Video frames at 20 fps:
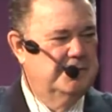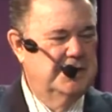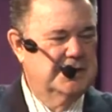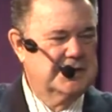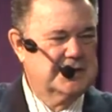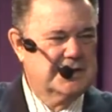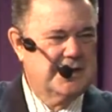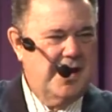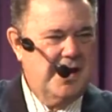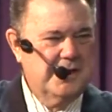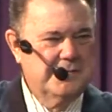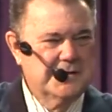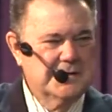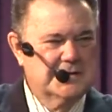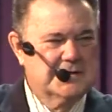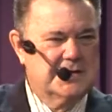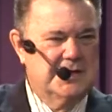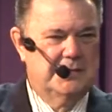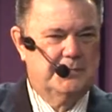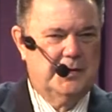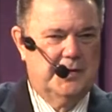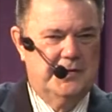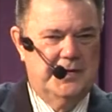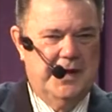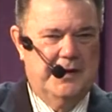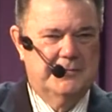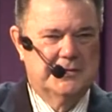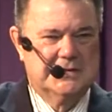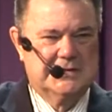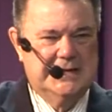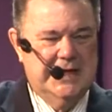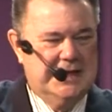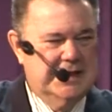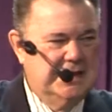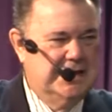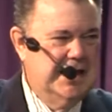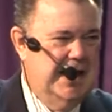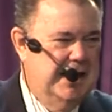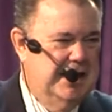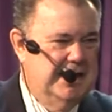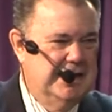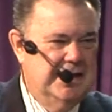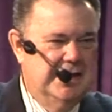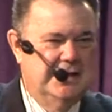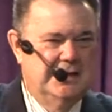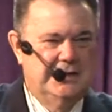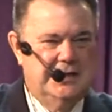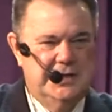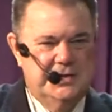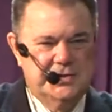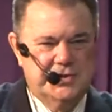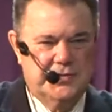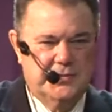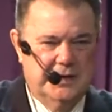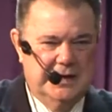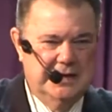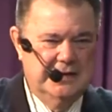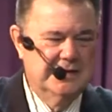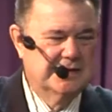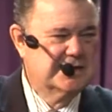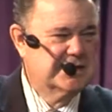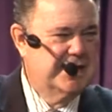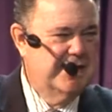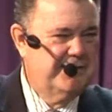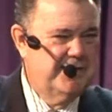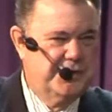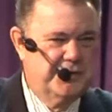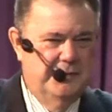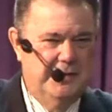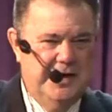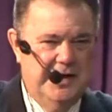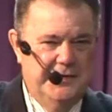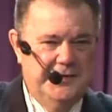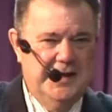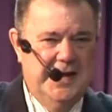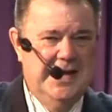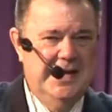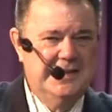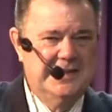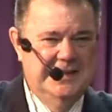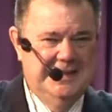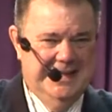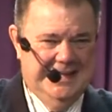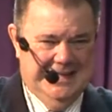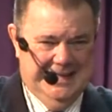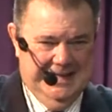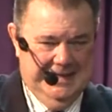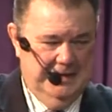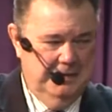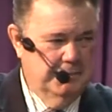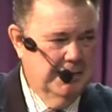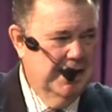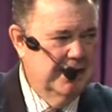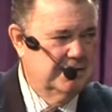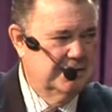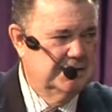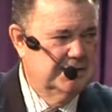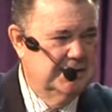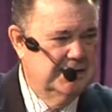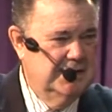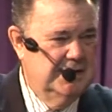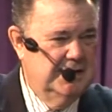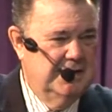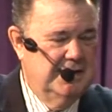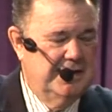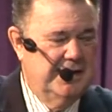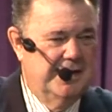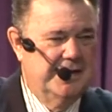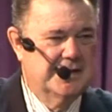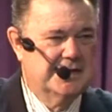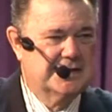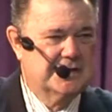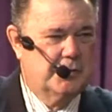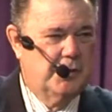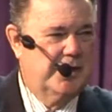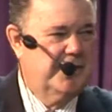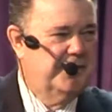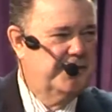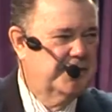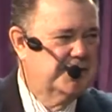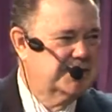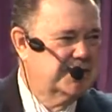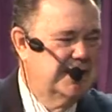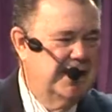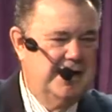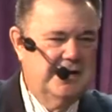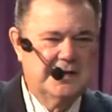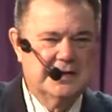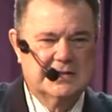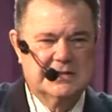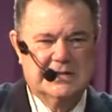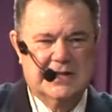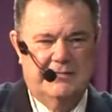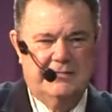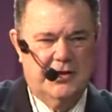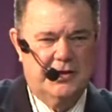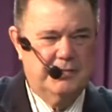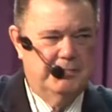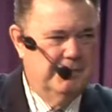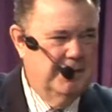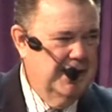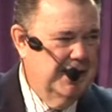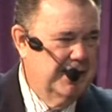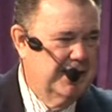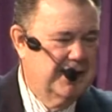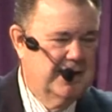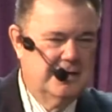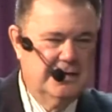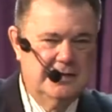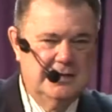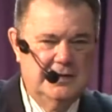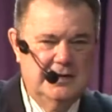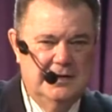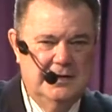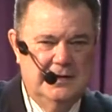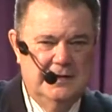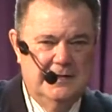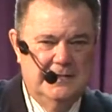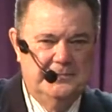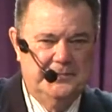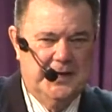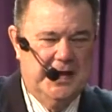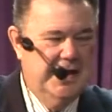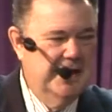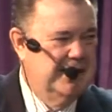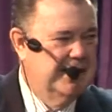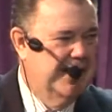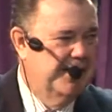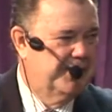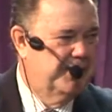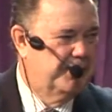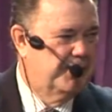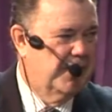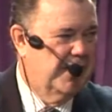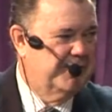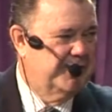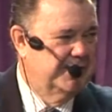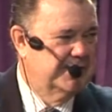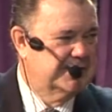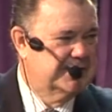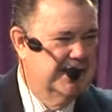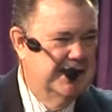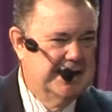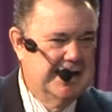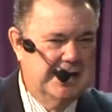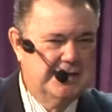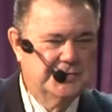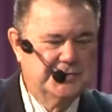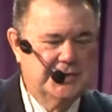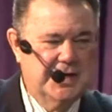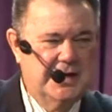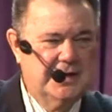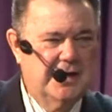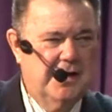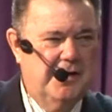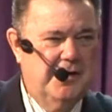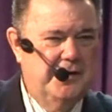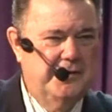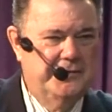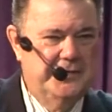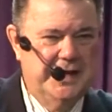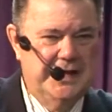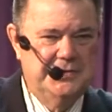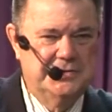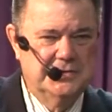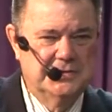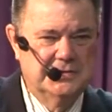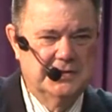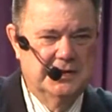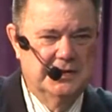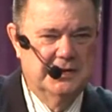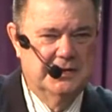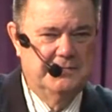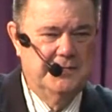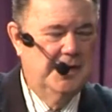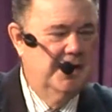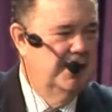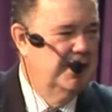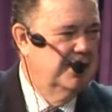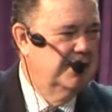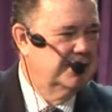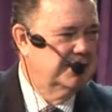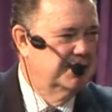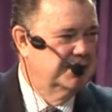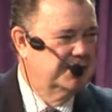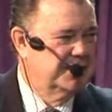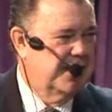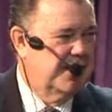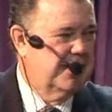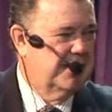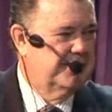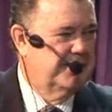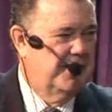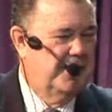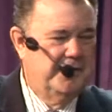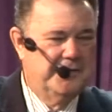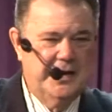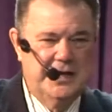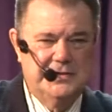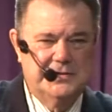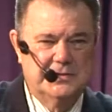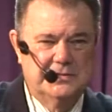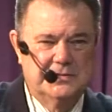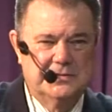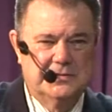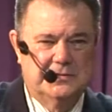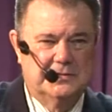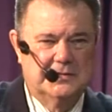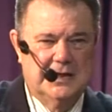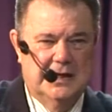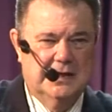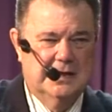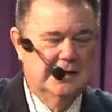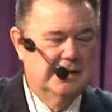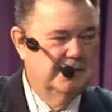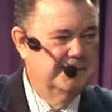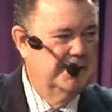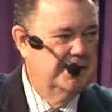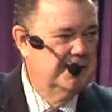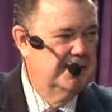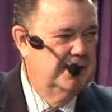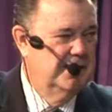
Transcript: but Solomon's temple that was dedicated in Tishri, the seventh month, Ethanim, in the 21st day of the seventh month. Haggai the prophet said, I'll shake all nations, and the desire of all nations shall come.